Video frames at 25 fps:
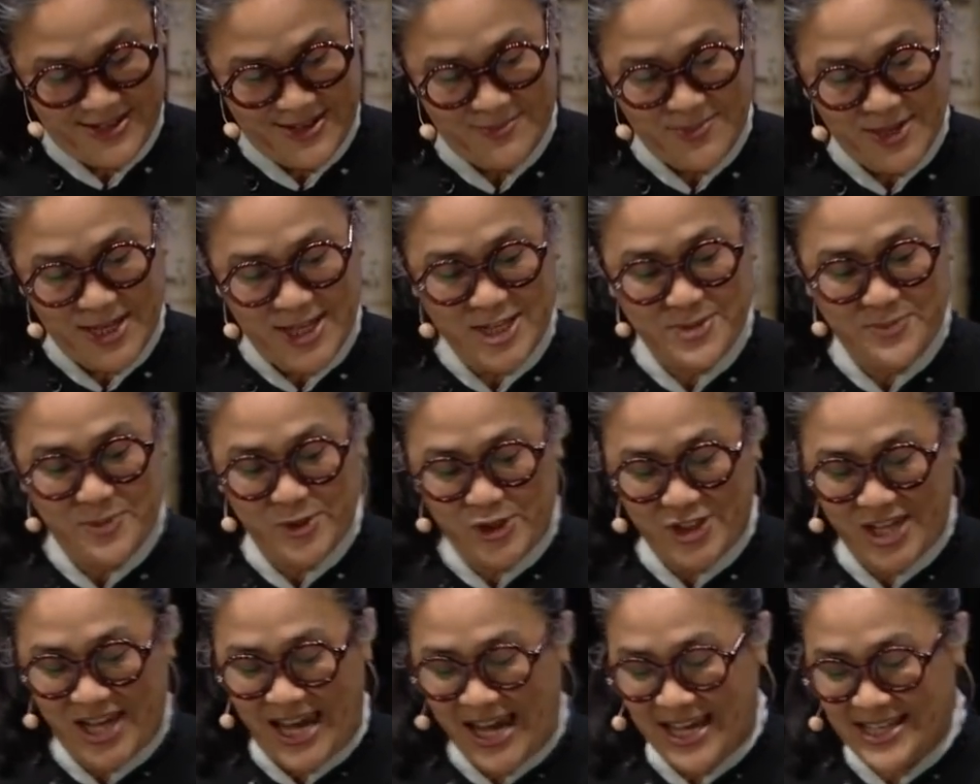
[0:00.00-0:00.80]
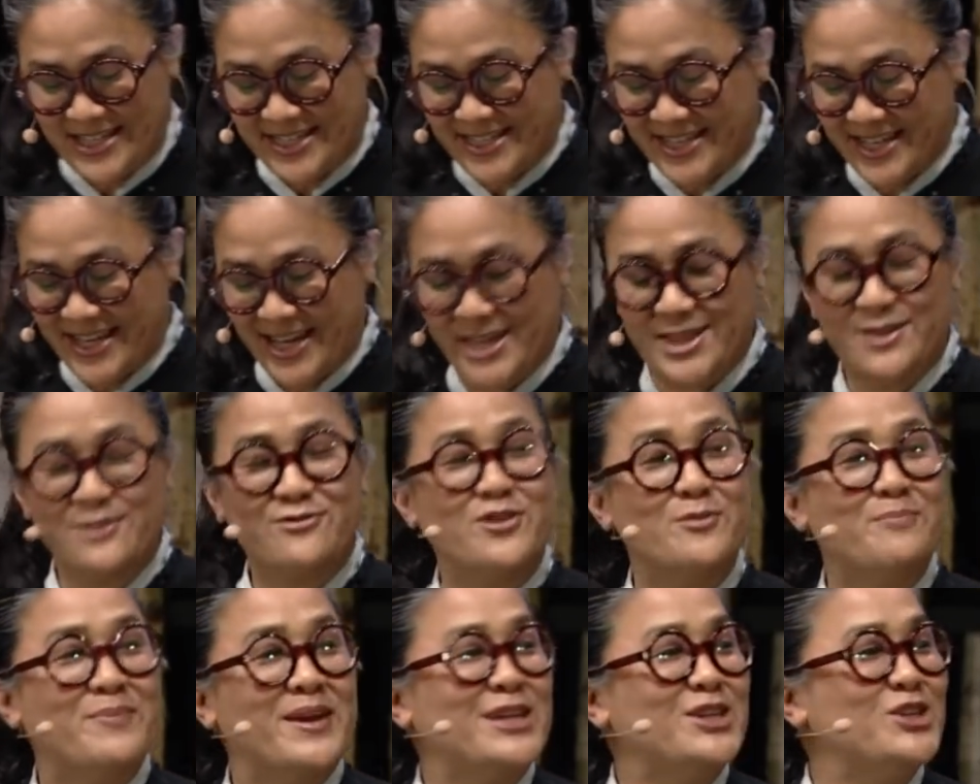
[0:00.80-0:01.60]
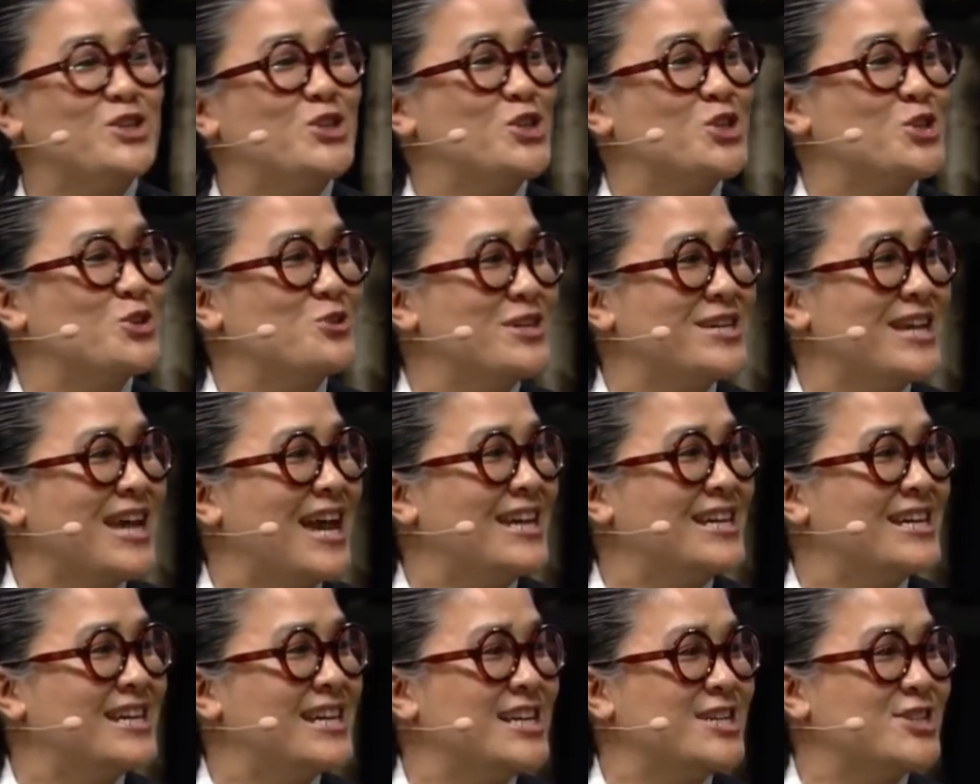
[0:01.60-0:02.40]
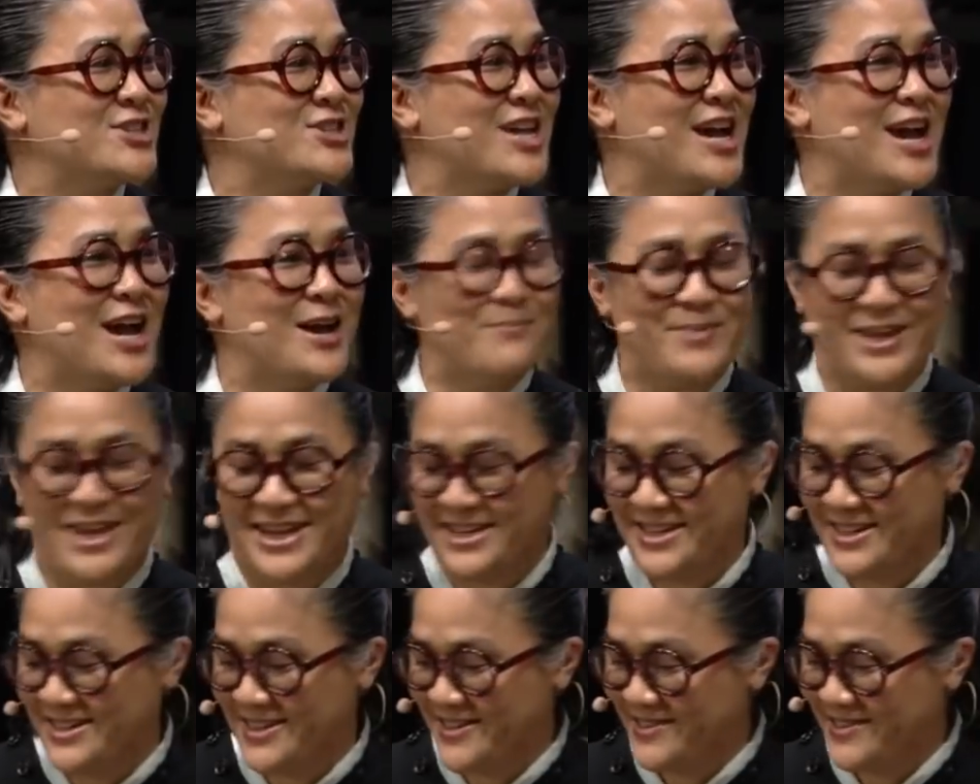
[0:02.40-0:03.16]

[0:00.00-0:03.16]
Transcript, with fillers: Please put your hands together for Ben Shewry and Lisa Abend.